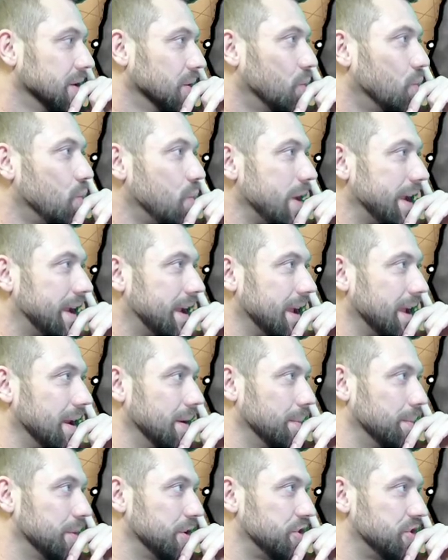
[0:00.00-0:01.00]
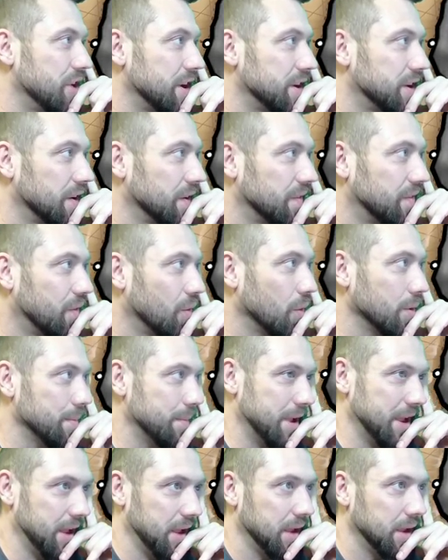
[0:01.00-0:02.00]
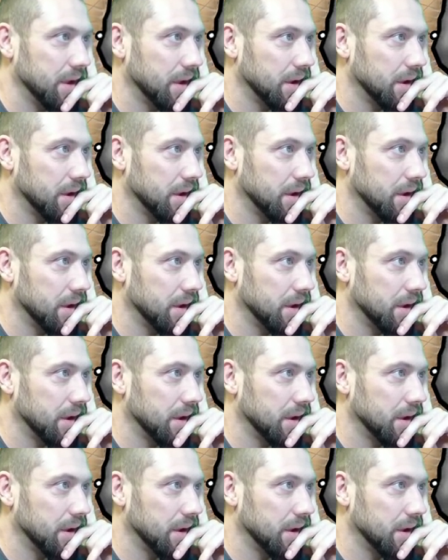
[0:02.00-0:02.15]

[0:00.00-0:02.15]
Weaken magenta for me